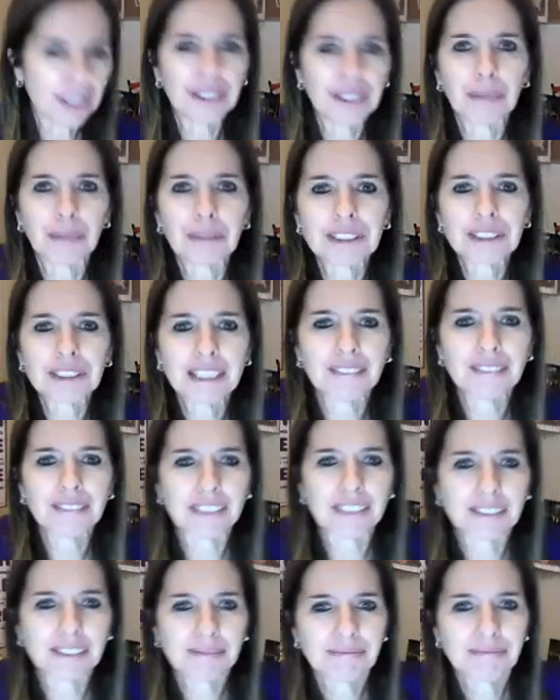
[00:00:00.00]
number
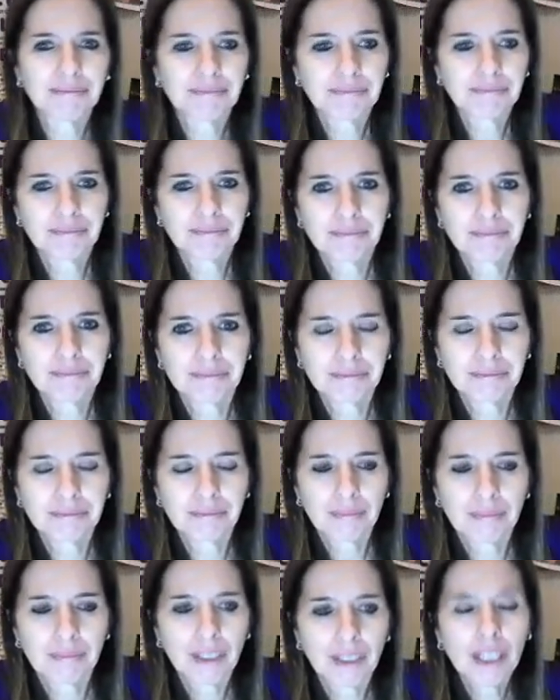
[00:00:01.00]
7.
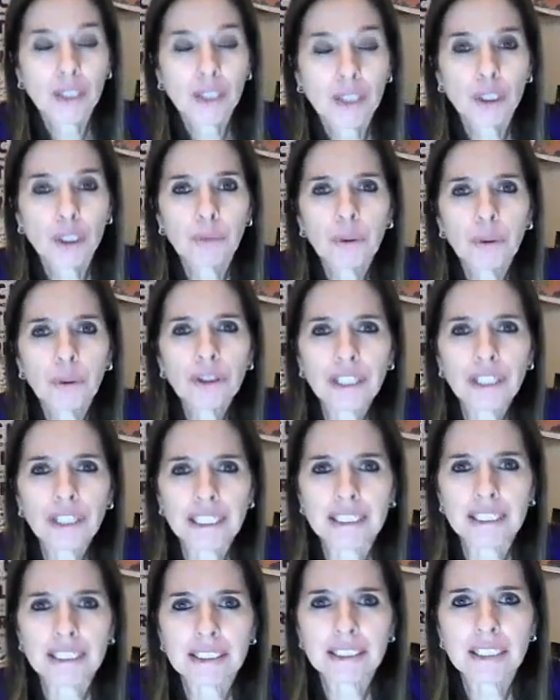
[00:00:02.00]
The word
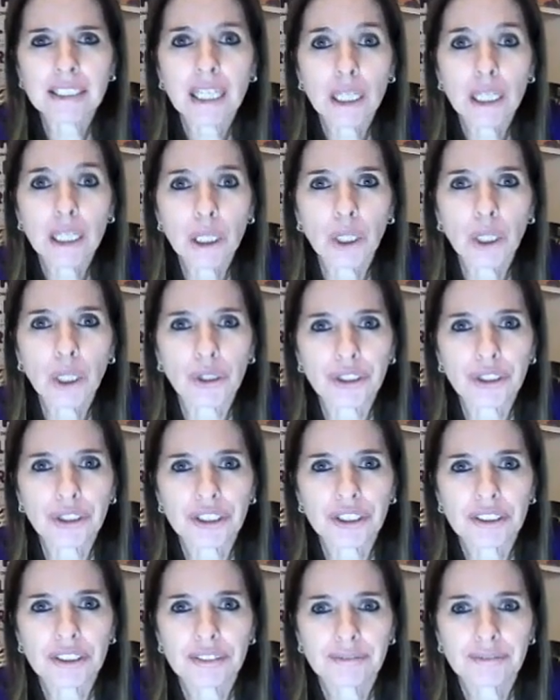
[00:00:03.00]
is
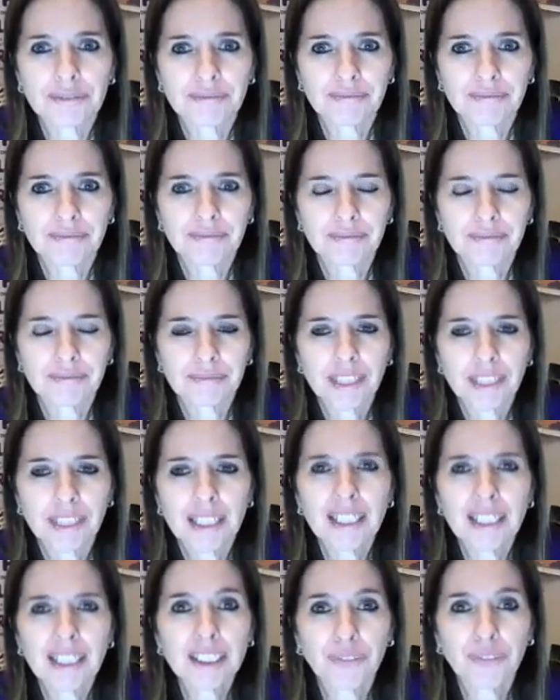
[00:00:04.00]
looked.
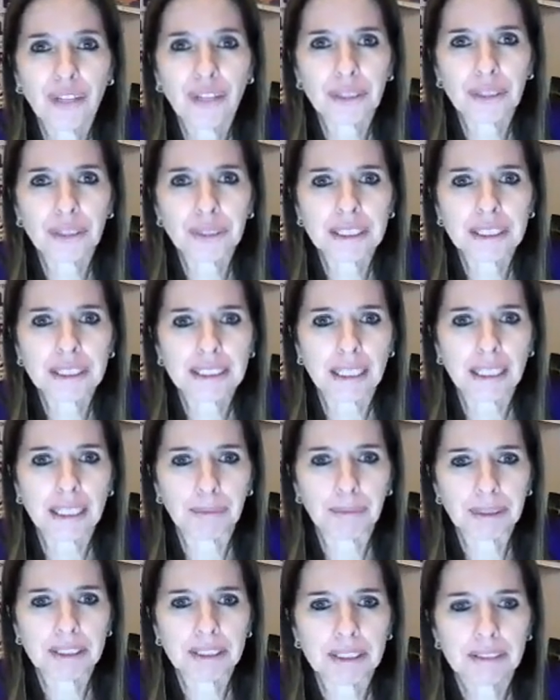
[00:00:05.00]
Let's follow the
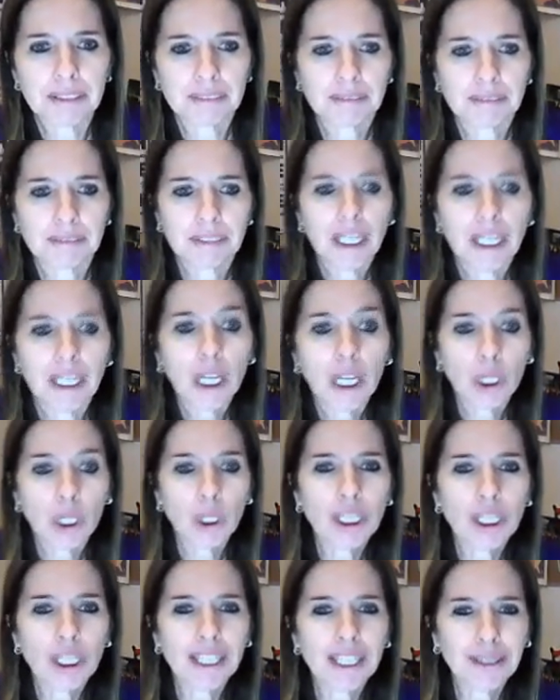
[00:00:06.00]
steps.
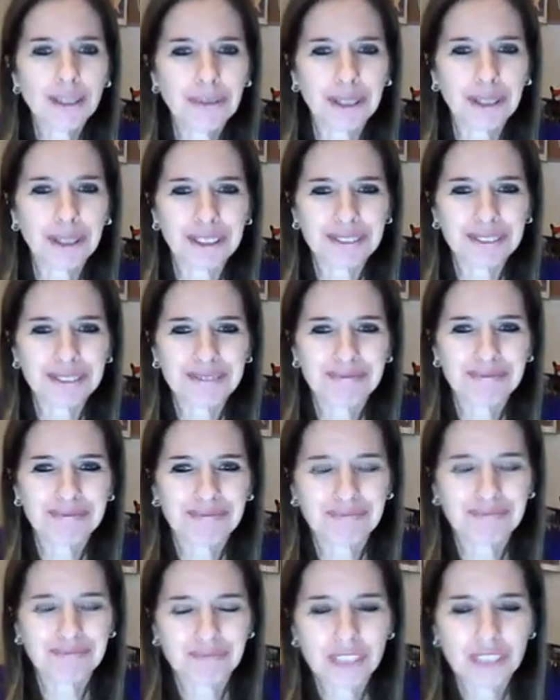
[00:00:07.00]
Look at the word.
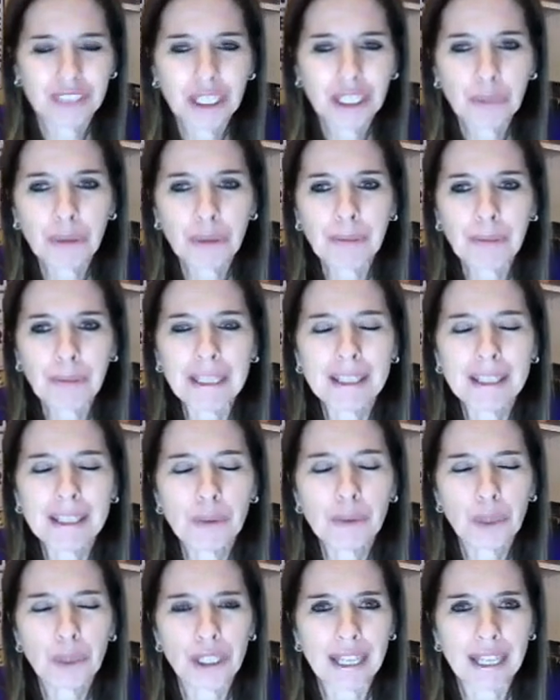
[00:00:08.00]
Repeat the
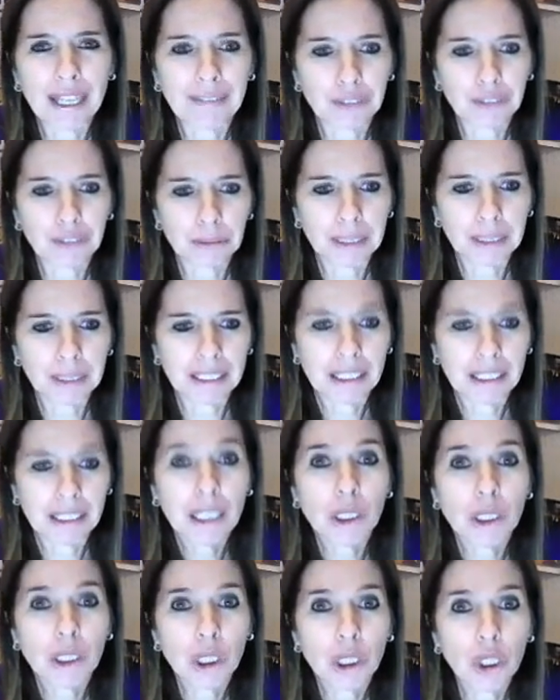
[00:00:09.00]
word after me.
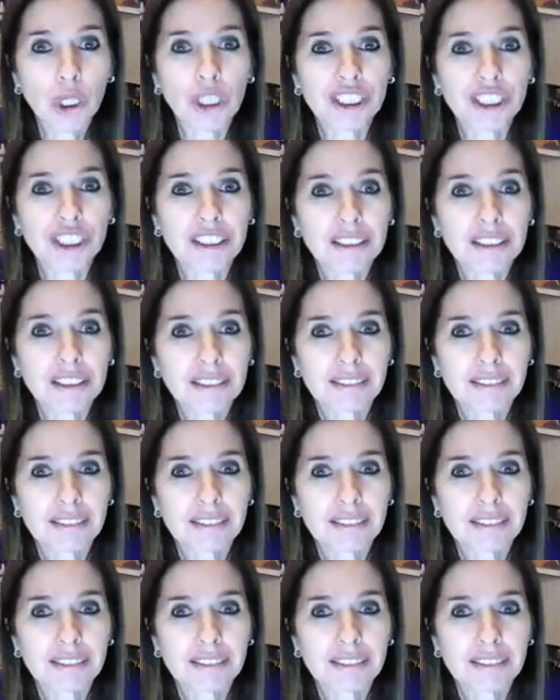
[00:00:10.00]
Looked.